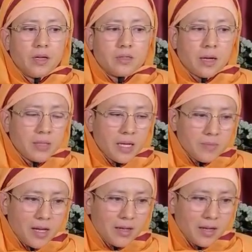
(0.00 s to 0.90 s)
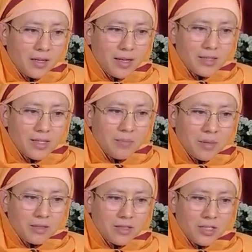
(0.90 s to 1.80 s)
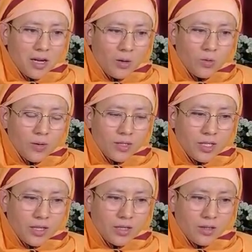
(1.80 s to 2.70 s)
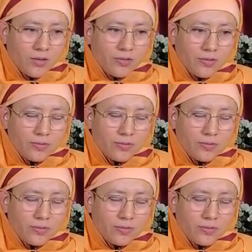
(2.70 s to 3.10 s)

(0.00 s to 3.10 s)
Sometimes I get lazy, Mataji, how do I shake it off?